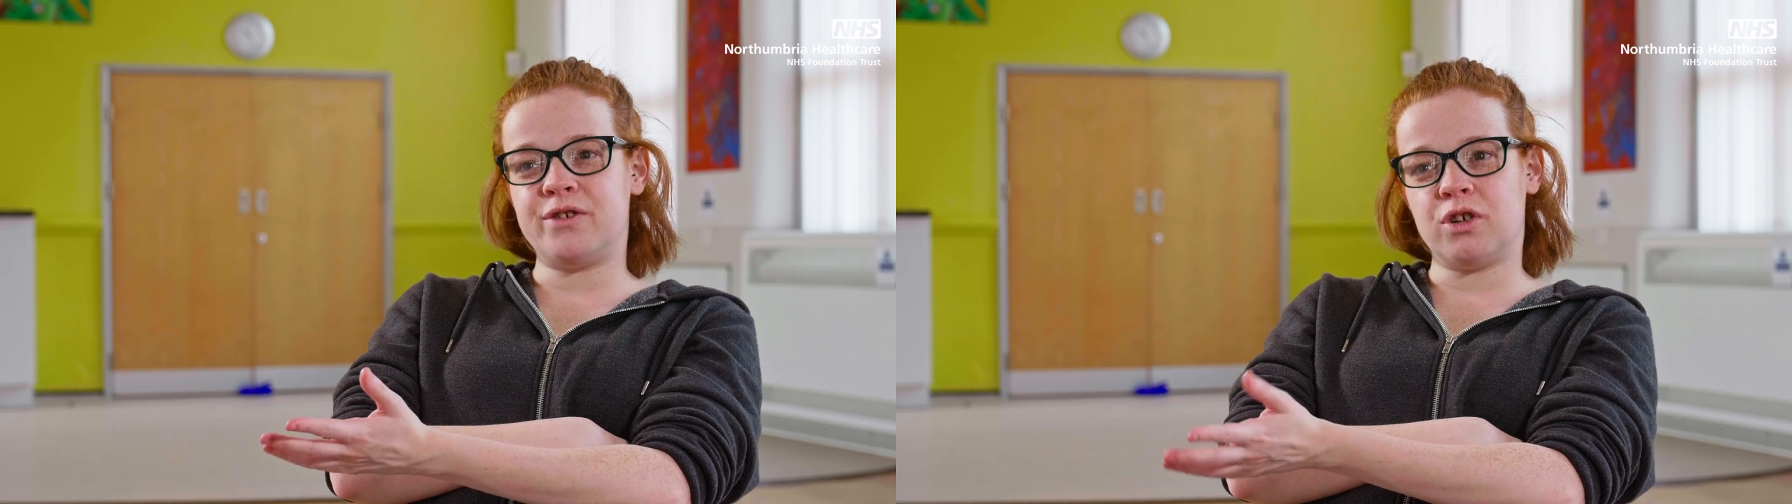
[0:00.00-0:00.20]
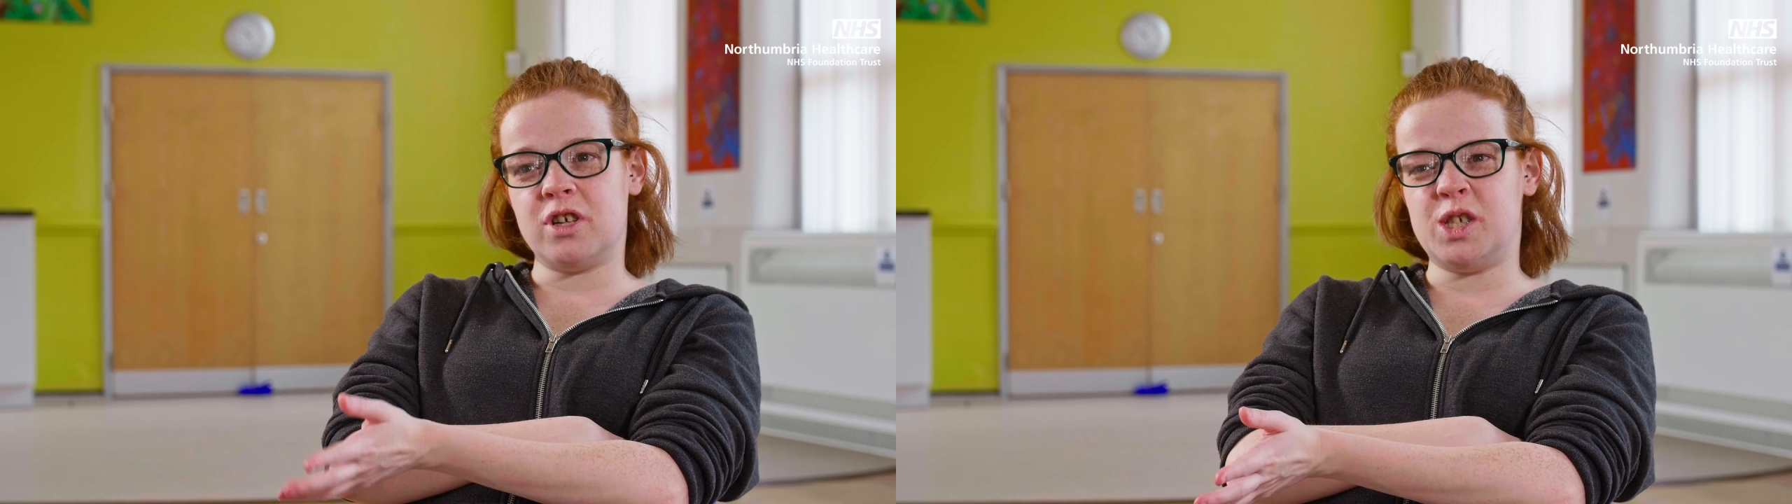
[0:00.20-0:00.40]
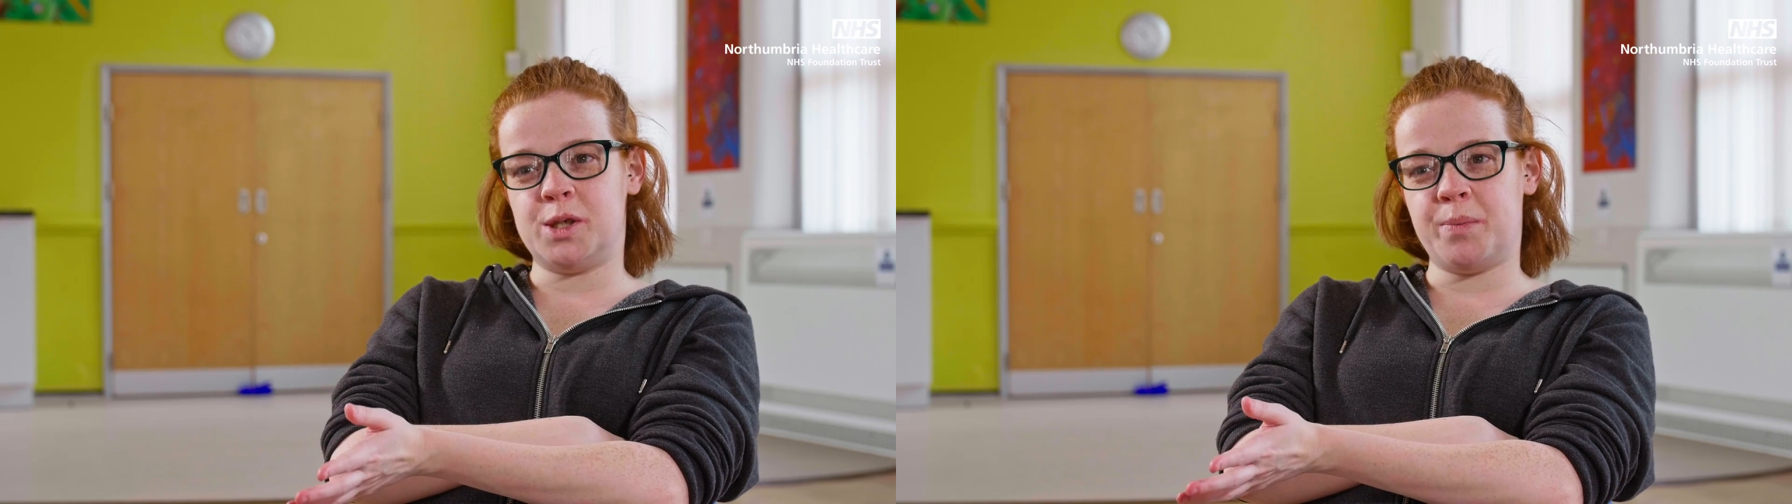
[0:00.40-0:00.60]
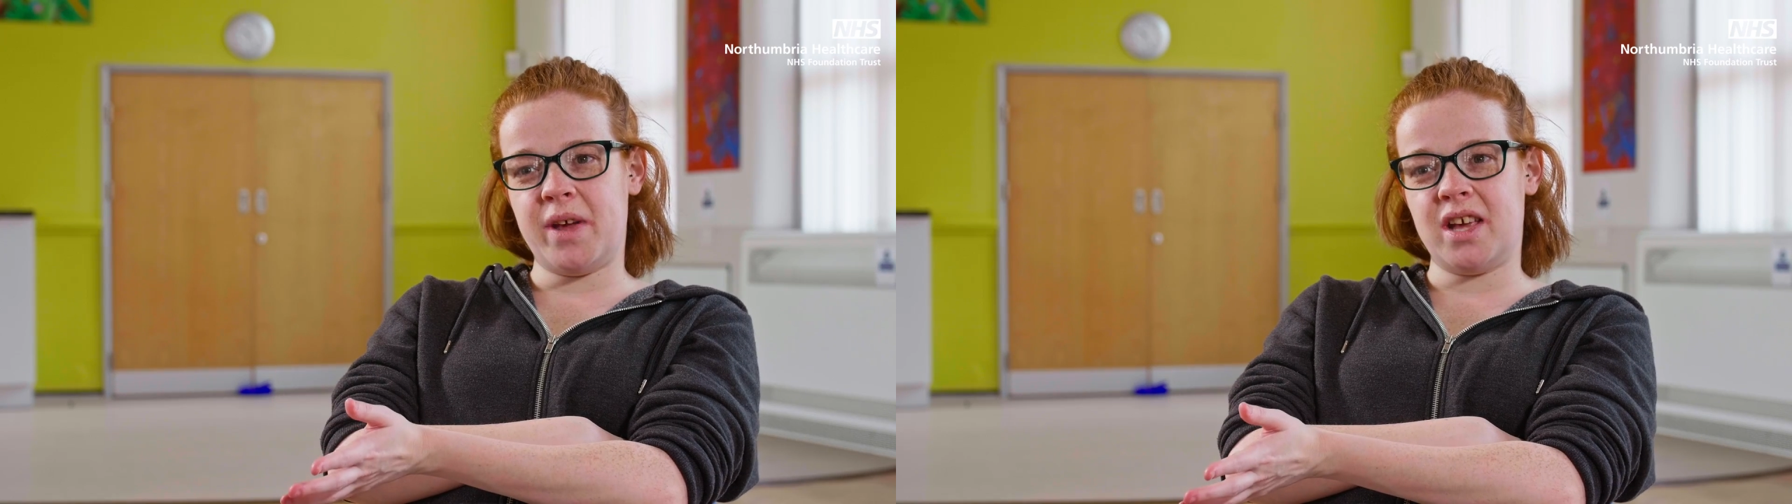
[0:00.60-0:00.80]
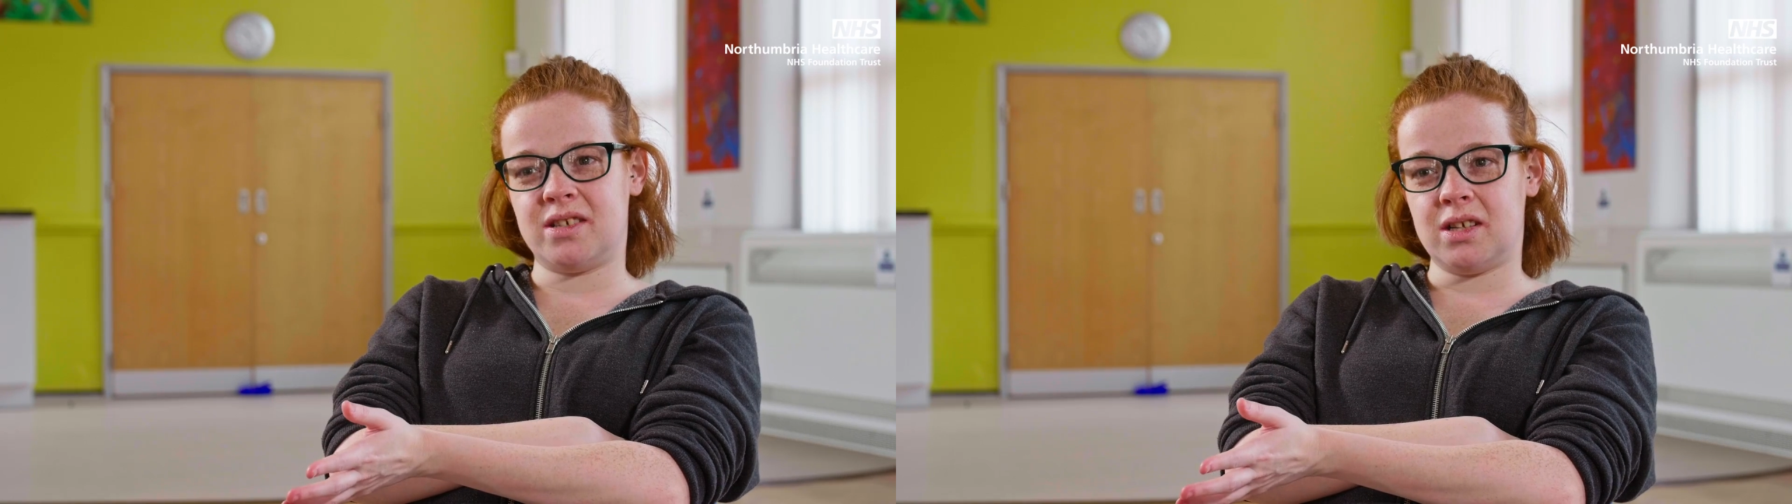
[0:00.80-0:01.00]
choice,
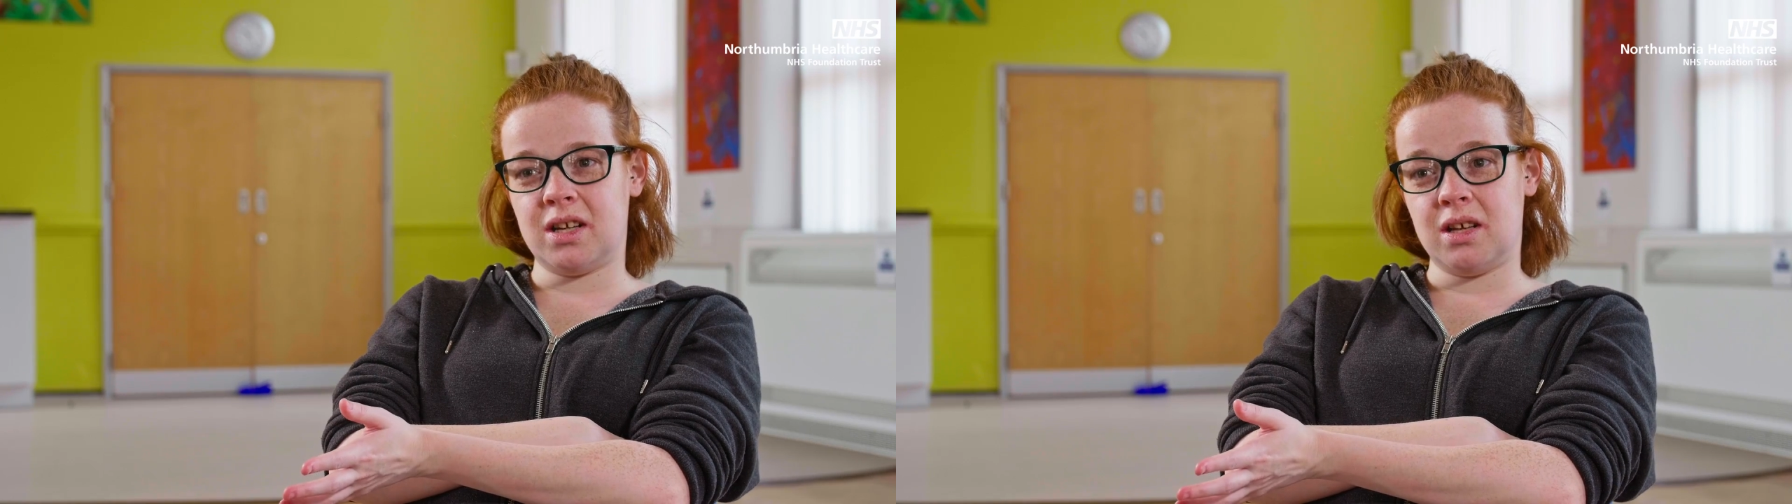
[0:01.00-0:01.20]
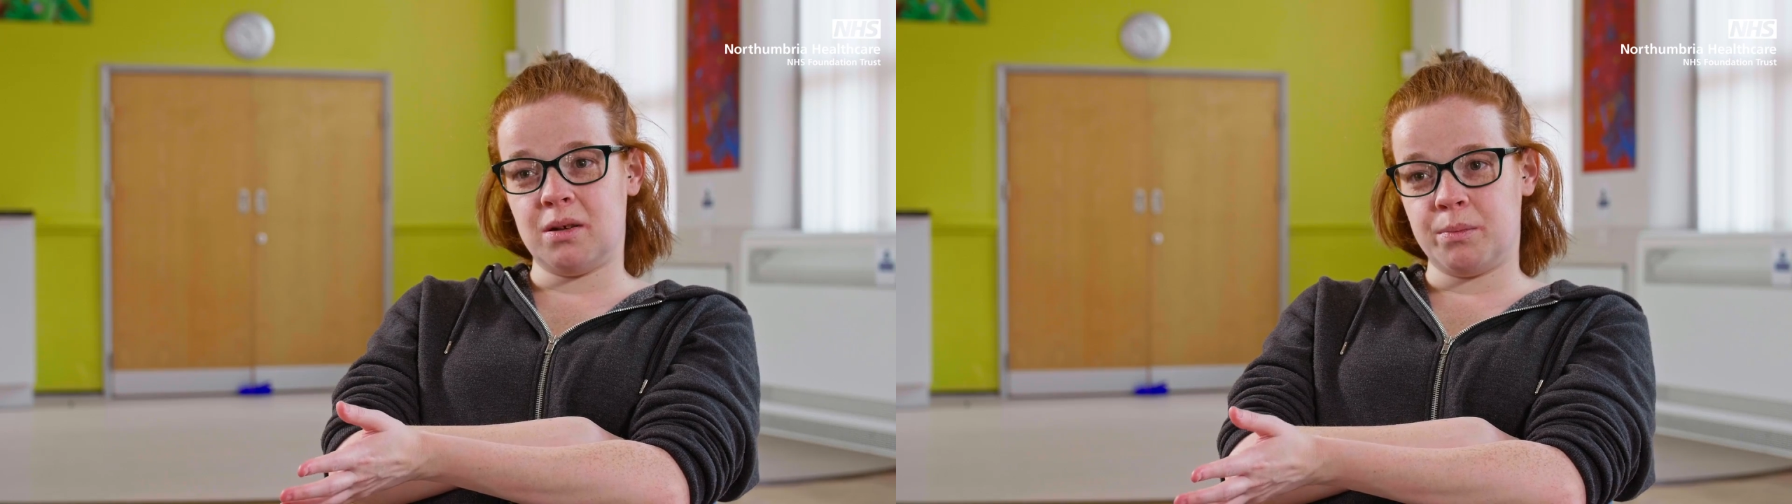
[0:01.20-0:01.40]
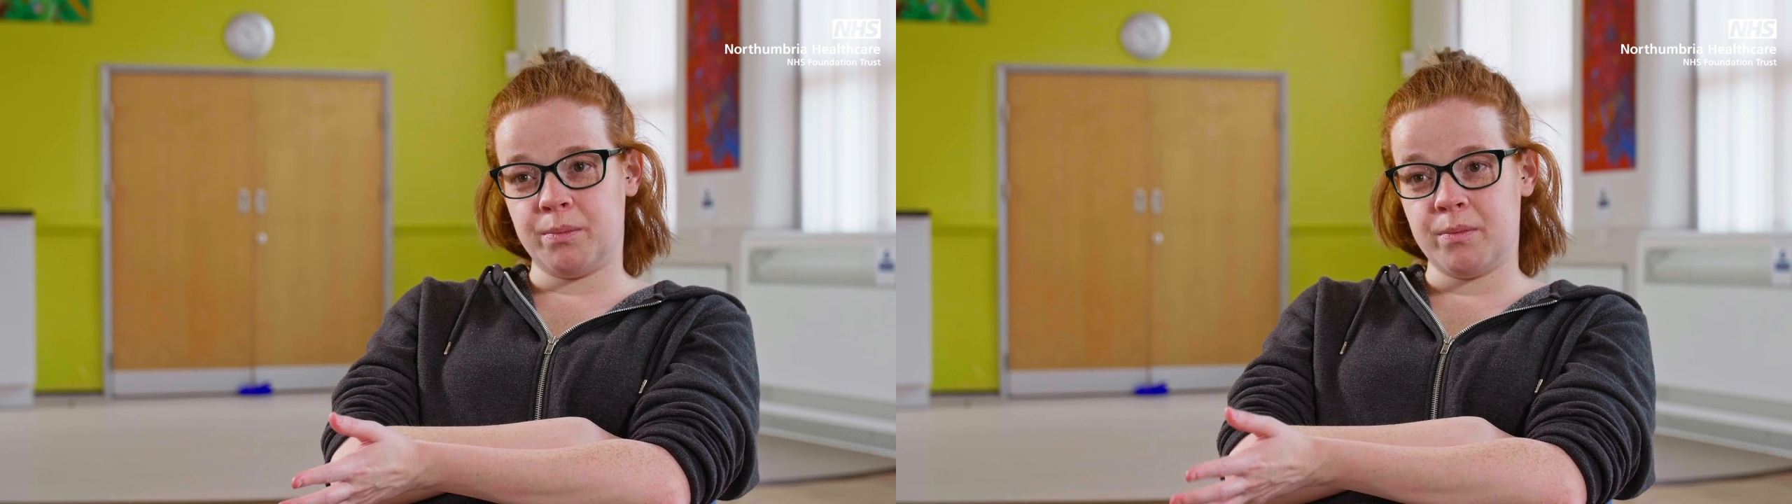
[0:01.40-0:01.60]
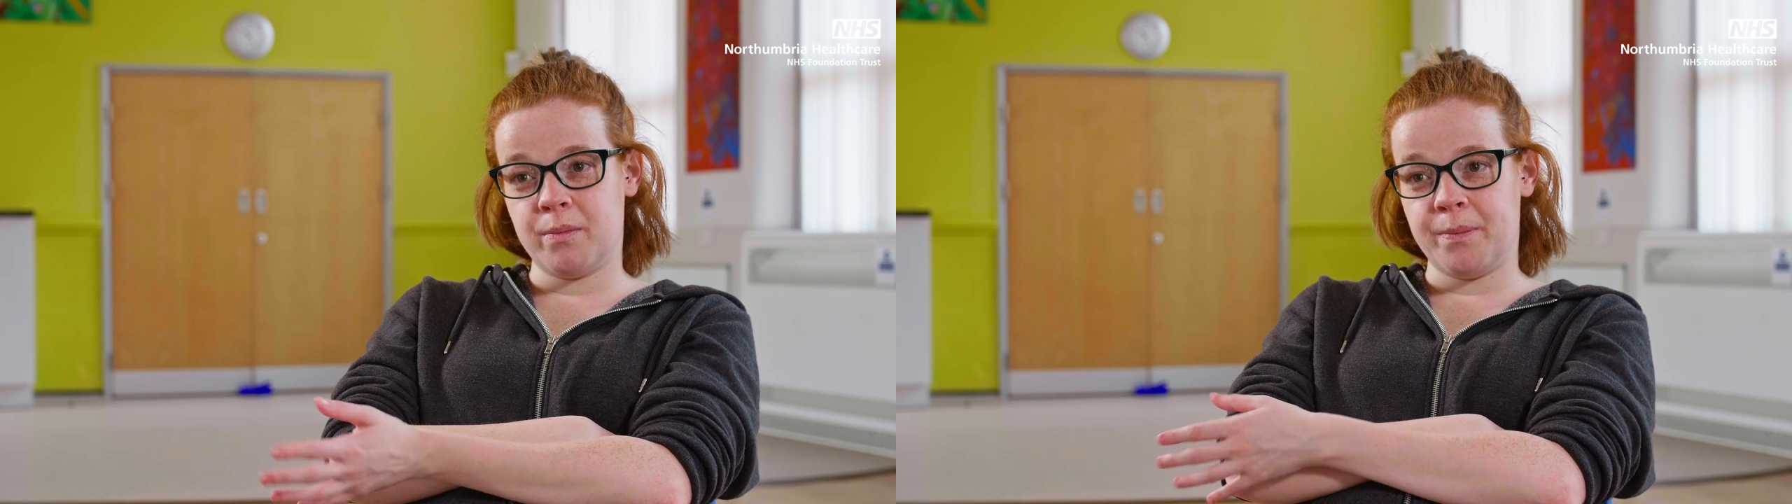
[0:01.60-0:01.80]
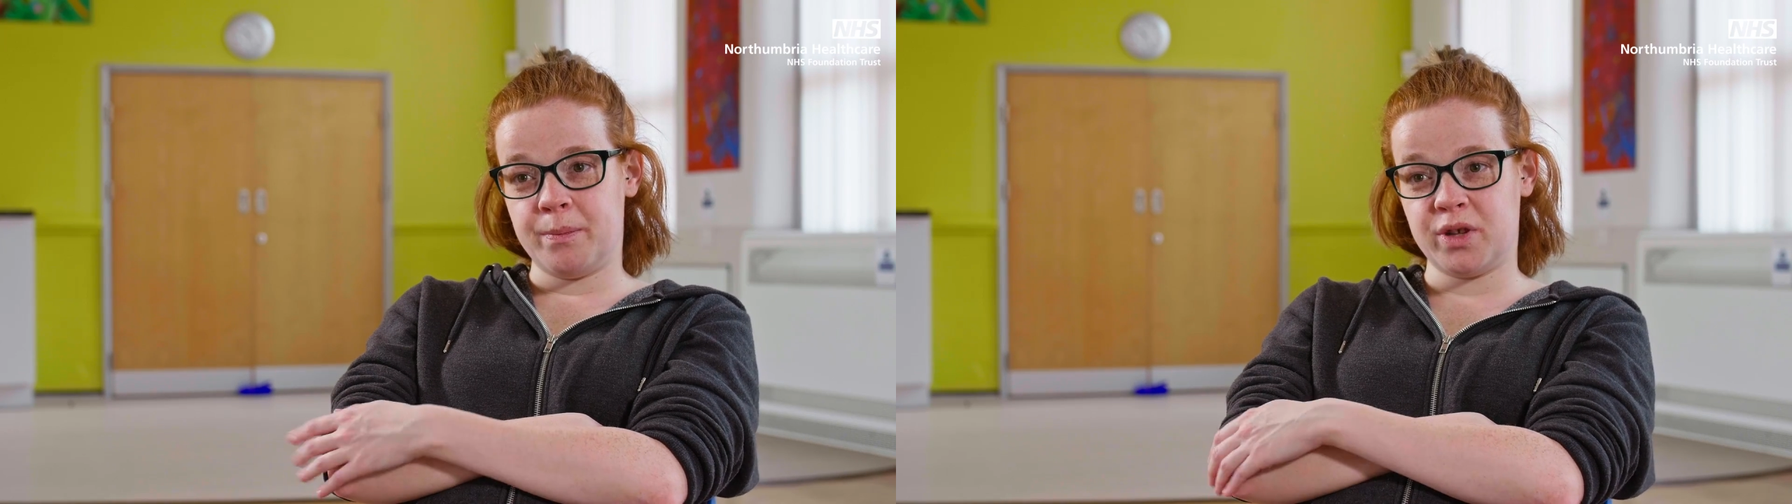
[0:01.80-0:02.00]
basically.
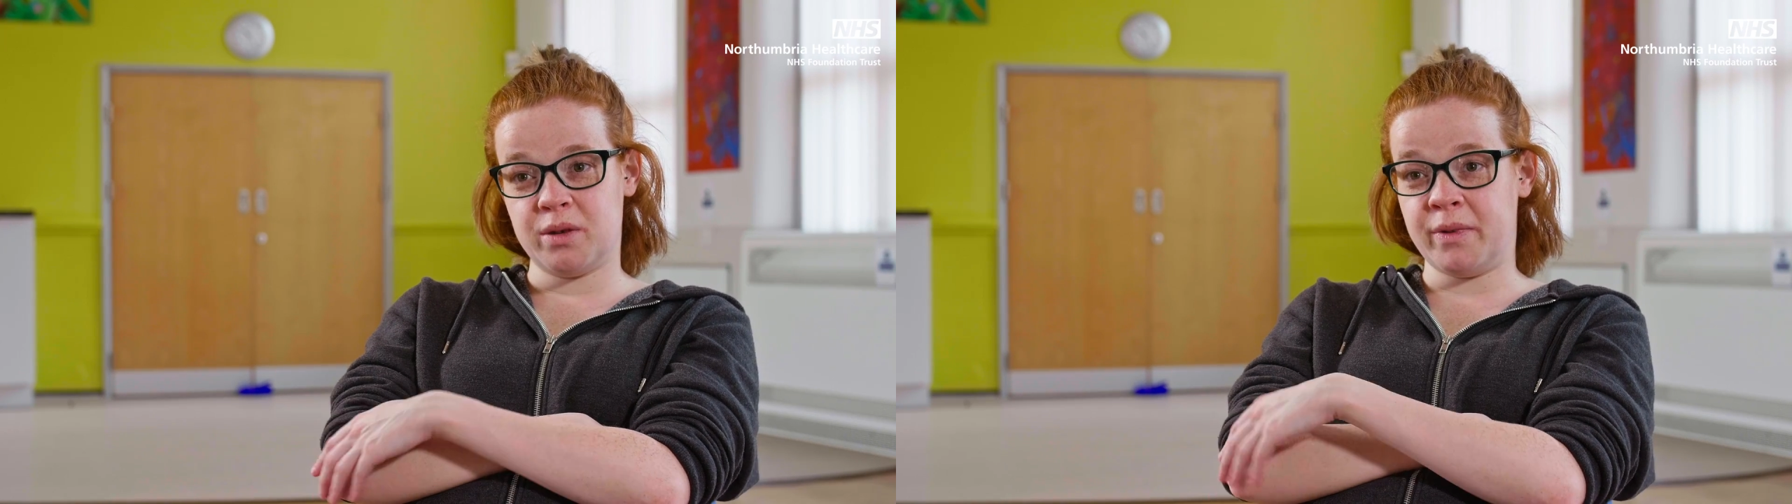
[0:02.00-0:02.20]
But the